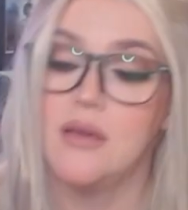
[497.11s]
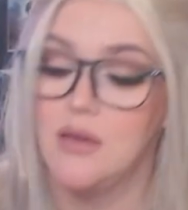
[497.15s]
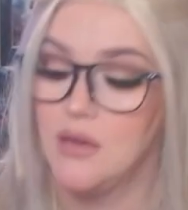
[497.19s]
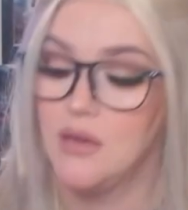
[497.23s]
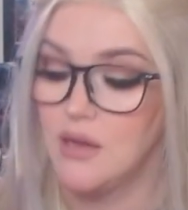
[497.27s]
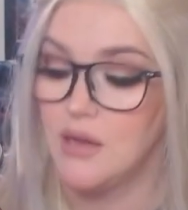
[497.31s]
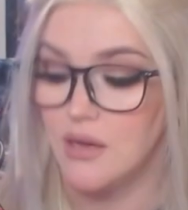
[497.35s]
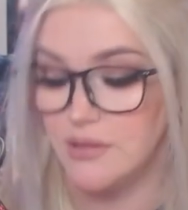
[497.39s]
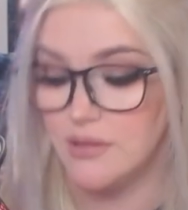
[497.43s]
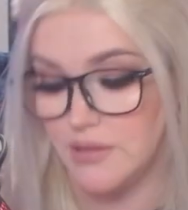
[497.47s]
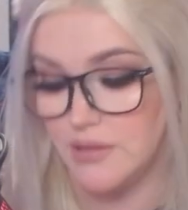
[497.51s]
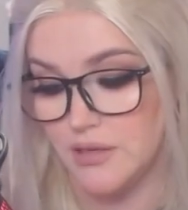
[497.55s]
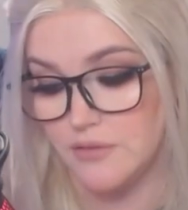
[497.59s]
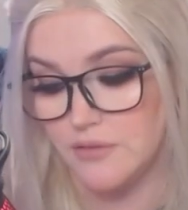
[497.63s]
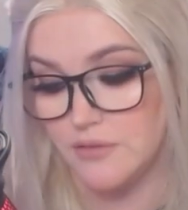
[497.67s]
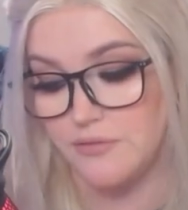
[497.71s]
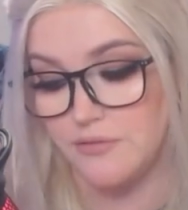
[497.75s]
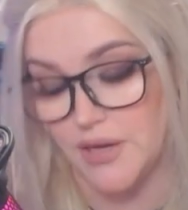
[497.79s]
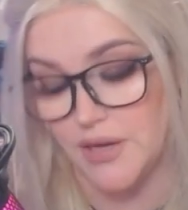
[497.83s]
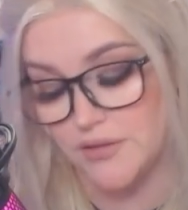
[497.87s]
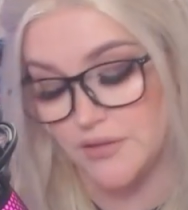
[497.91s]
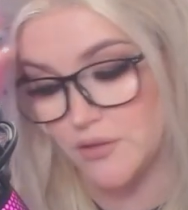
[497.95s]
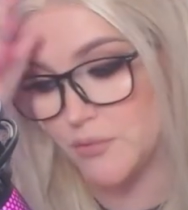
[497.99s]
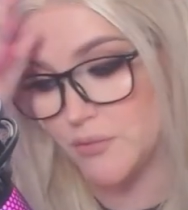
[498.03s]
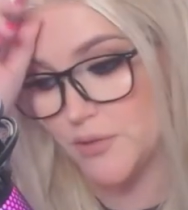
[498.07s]
And then I find
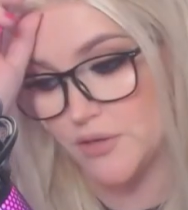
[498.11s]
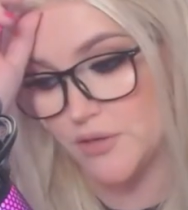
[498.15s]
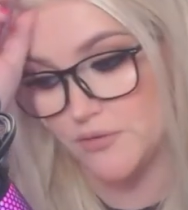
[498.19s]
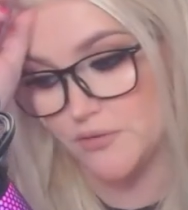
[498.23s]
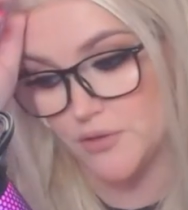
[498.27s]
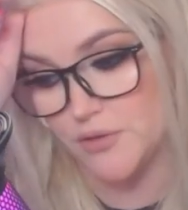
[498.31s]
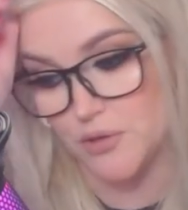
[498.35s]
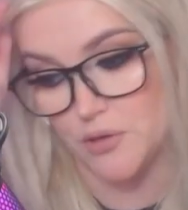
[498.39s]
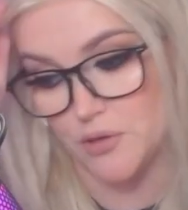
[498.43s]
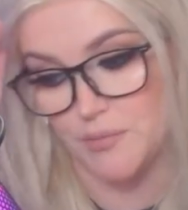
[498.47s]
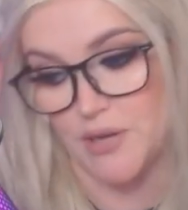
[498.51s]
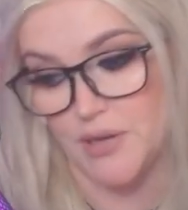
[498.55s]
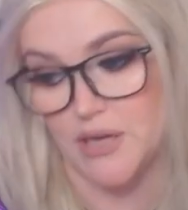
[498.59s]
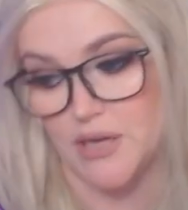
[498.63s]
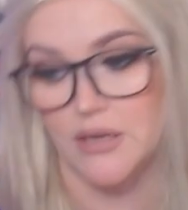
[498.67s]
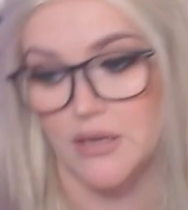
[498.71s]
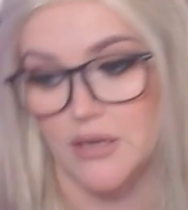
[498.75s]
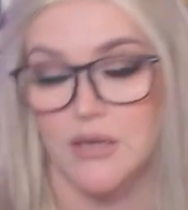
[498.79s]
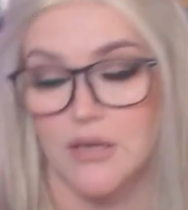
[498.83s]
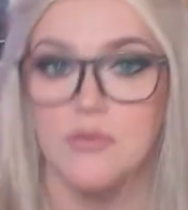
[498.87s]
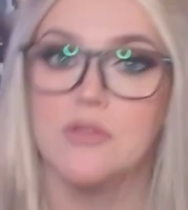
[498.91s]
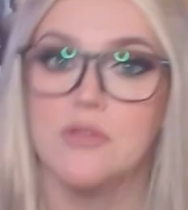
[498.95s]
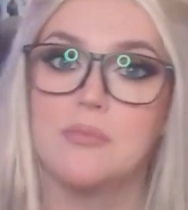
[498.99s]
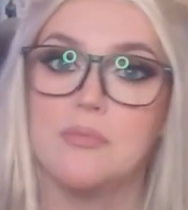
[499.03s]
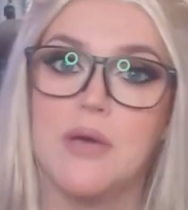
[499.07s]
that whenever I go back in
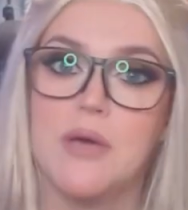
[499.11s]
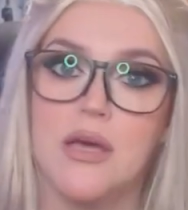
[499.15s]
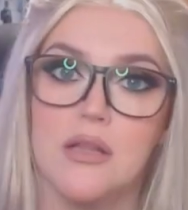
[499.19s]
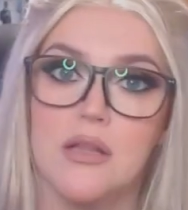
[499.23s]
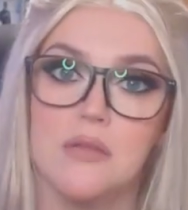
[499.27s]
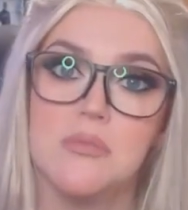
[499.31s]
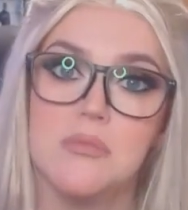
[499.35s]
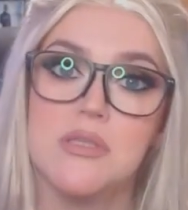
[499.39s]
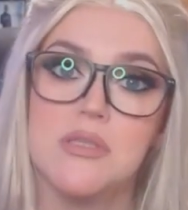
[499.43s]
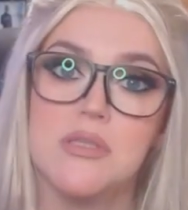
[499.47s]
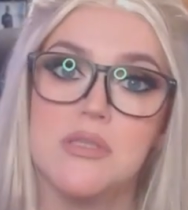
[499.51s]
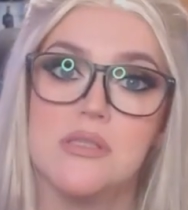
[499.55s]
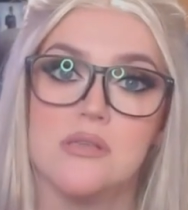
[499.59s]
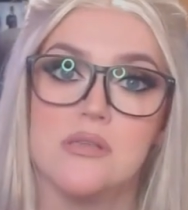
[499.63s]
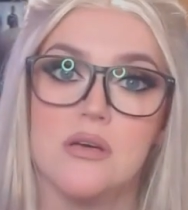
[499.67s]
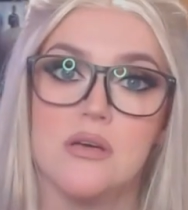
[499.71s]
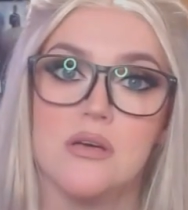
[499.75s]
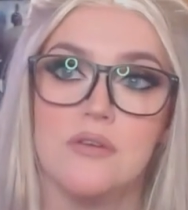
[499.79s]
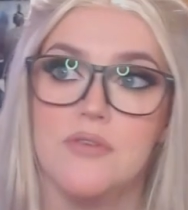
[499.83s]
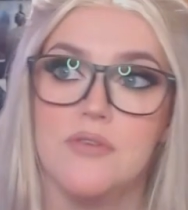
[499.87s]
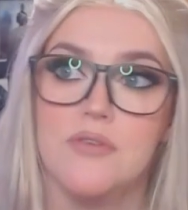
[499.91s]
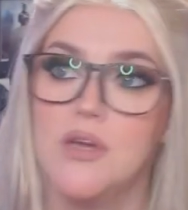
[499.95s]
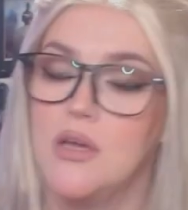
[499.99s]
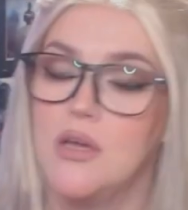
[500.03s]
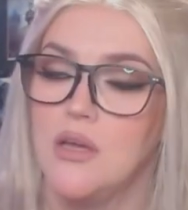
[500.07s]
with my Elemis stuff,
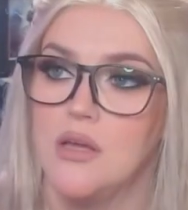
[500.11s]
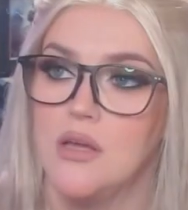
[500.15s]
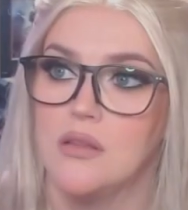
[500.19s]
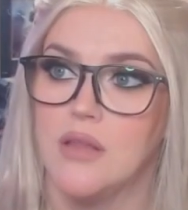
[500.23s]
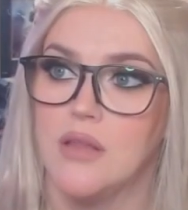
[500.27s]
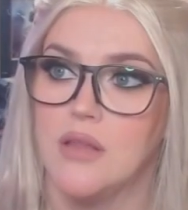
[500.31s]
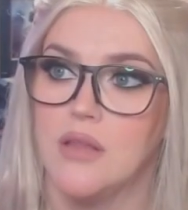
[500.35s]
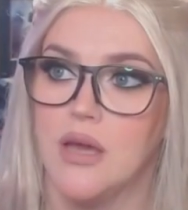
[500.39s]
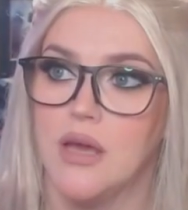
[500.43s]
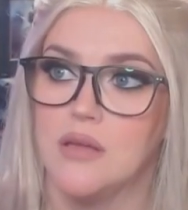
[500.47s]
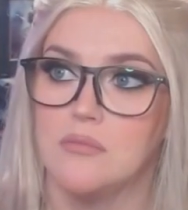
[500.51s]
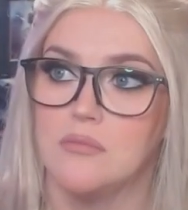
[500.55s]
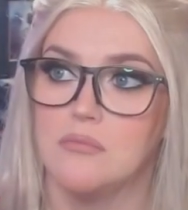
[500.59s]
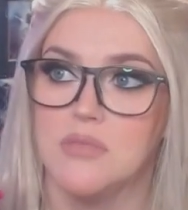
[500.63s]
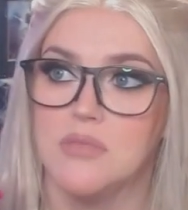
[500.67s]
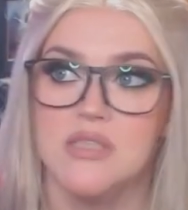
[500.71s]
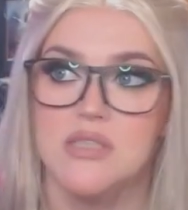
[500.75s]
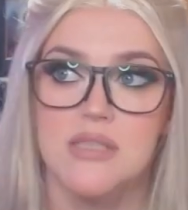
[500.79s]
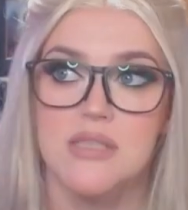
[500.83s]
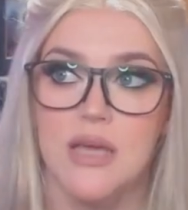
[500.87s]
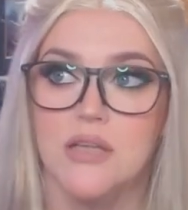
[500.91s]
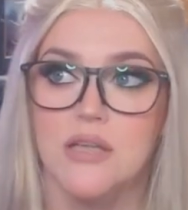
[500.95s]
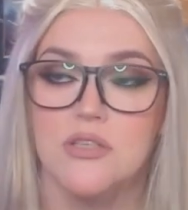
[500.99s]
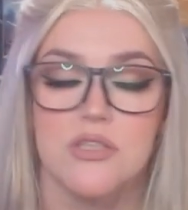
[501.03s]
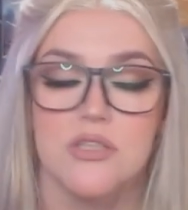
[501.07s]
then my
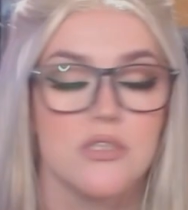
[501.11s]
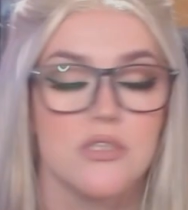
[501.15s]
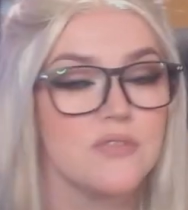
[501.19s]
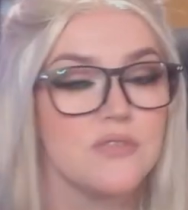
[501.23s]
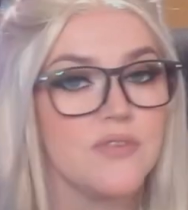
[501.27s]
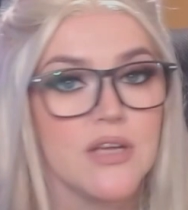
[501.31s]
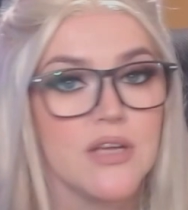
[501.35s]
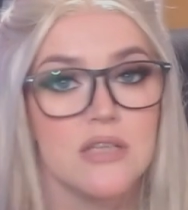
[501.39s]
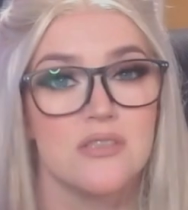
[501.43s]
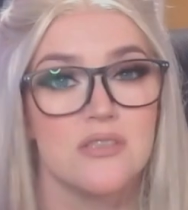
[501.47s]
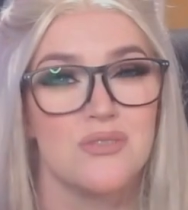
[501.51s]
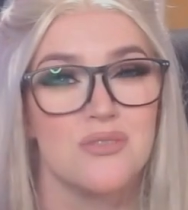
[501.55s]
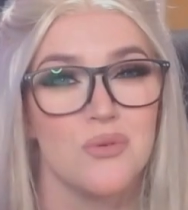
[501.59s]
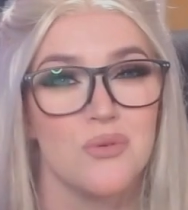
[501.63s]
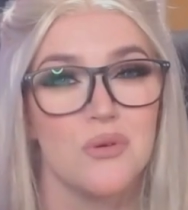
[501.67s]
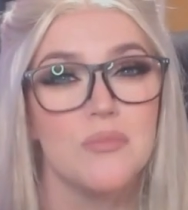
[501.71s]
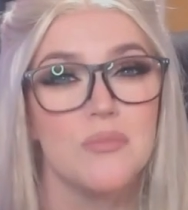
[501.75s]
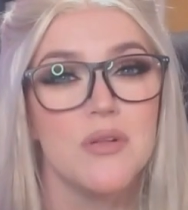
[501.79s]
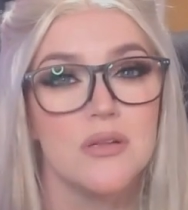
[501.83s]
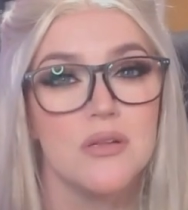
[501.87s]
skin just feels normal.